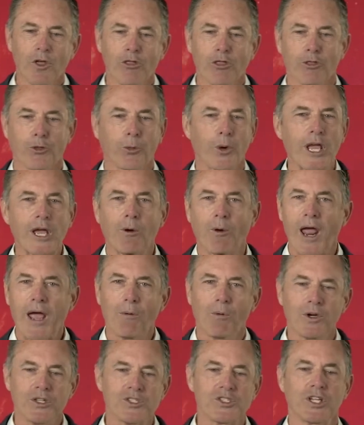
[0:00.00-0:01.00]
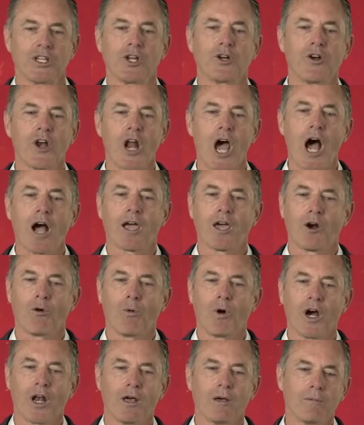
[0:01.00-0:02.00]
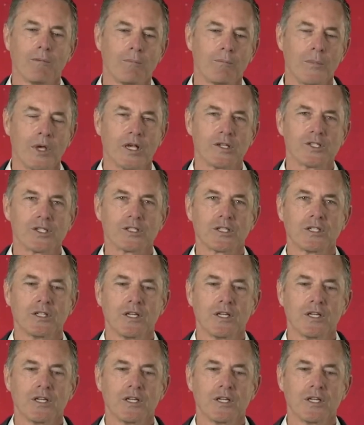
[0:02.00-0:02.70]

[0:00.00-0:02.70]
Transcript: 3 great ones that you're not going to want to miss.